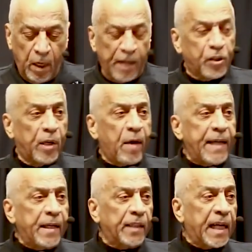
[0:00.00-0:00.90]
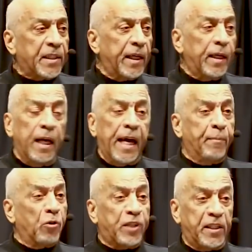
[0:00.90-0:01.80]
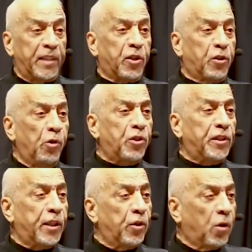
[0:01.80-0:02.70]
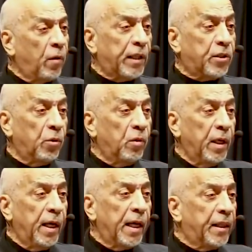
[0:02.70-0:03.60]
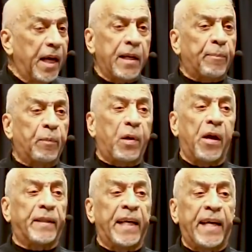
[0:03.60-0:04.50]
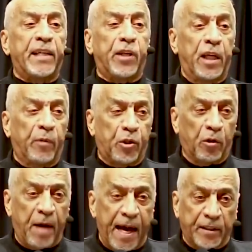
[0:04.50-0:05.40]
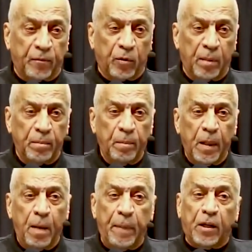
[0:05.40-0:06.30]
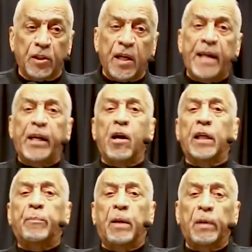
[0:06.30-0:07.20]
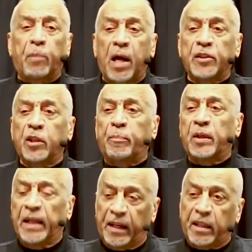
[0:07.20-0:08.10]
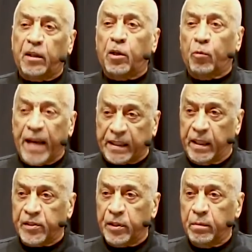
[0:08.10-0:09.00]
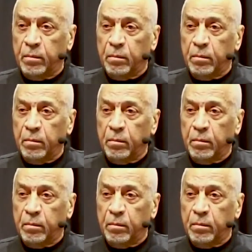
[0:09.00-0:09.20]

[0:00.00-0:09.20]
And you see right now, as I said, in most of these institutions that you're going to, they're not prepared. They can't tell you what you're rising from. Because they're under public policy of political correctness.